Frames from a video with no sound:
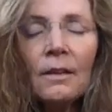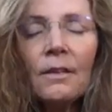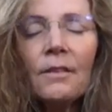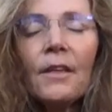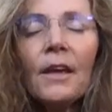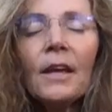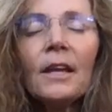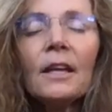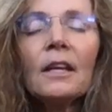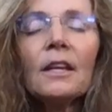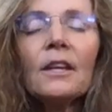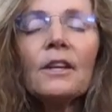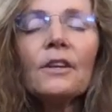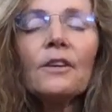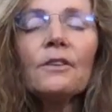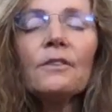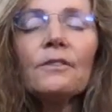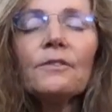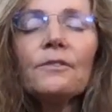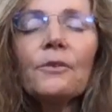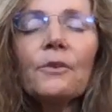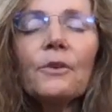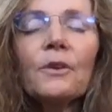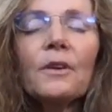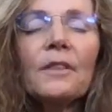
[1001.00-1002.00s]
Thank you
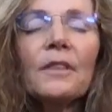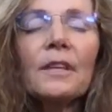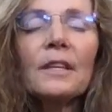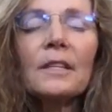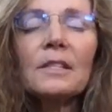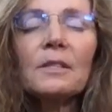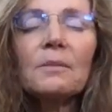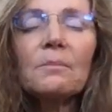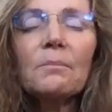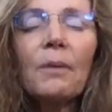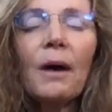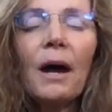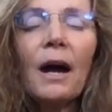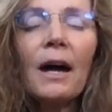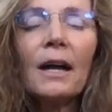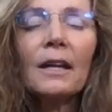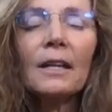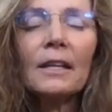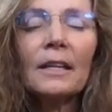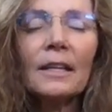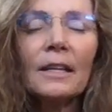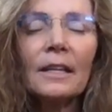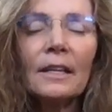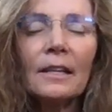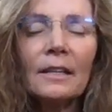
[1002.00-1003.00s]
for this
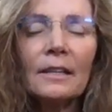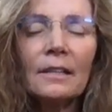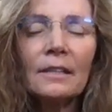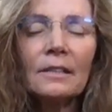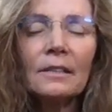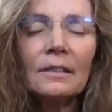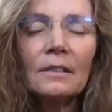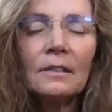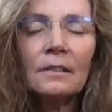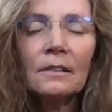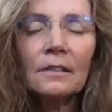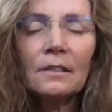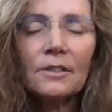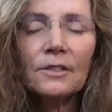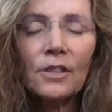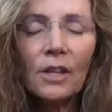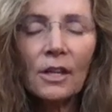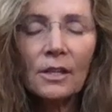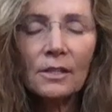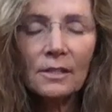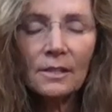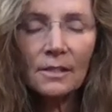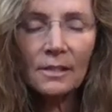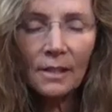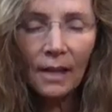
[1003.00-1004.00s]
body,
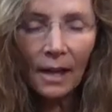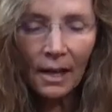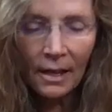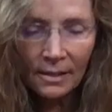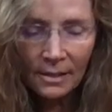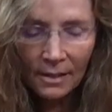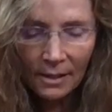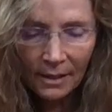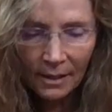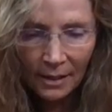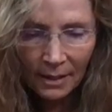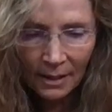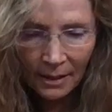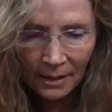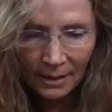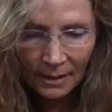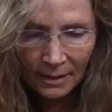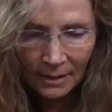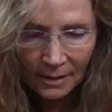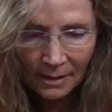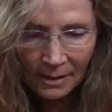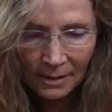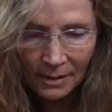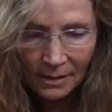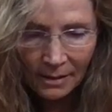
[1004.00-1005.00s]
just as it
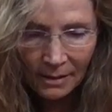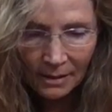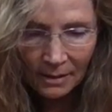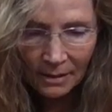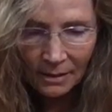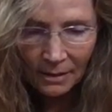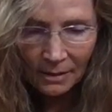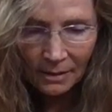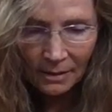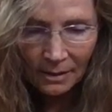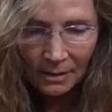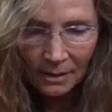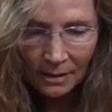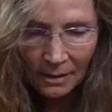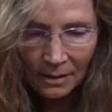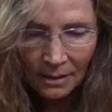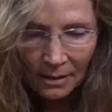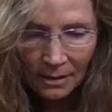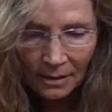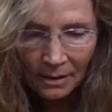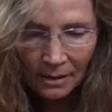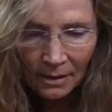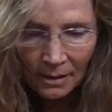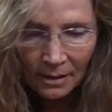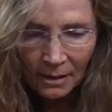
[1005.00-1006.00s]
is.
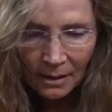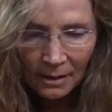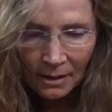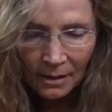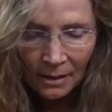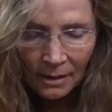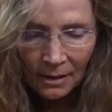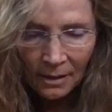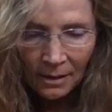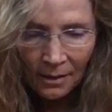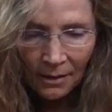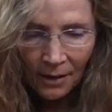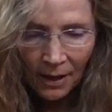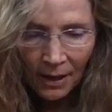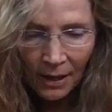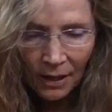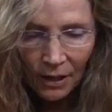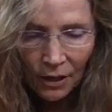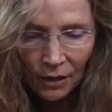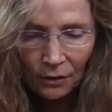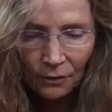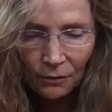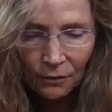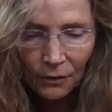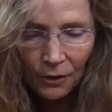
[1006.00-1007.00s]
Thank
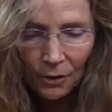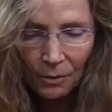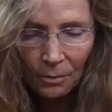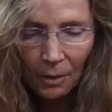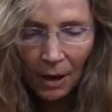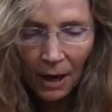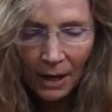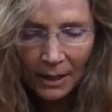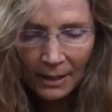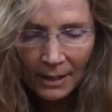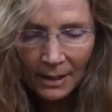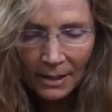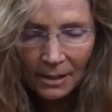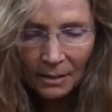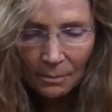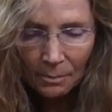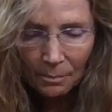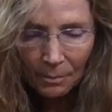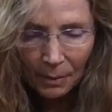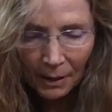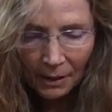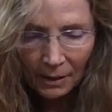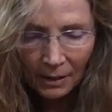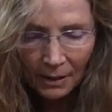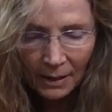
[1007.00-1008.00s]
you for the body's
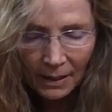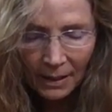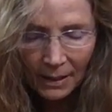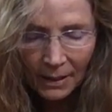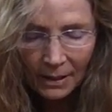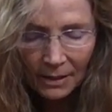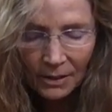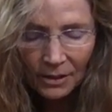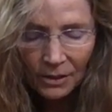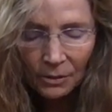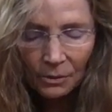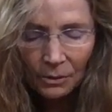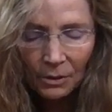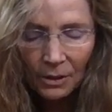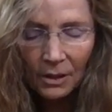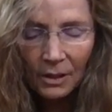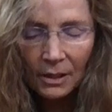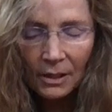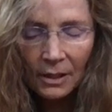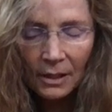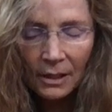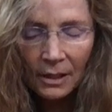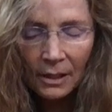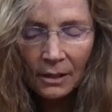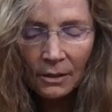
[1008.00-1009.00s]
ability to
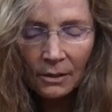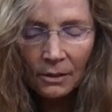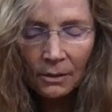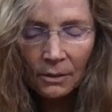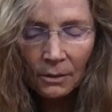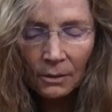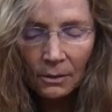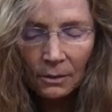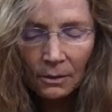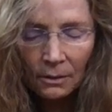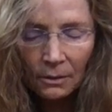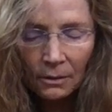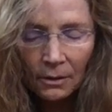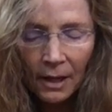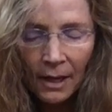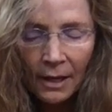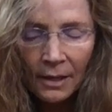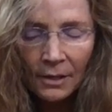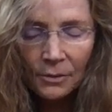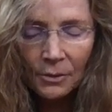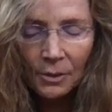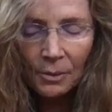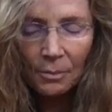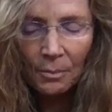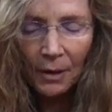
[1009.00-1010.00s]
heal
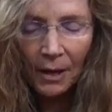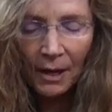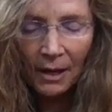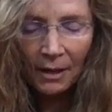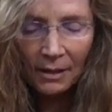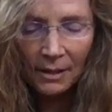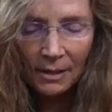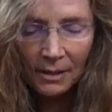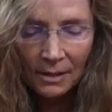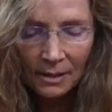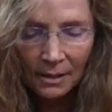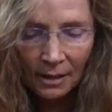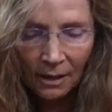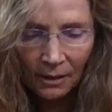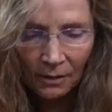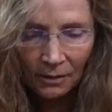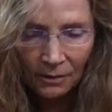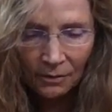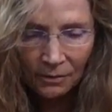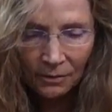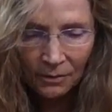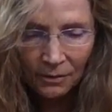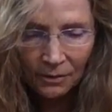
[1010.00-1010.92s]
and repair itself.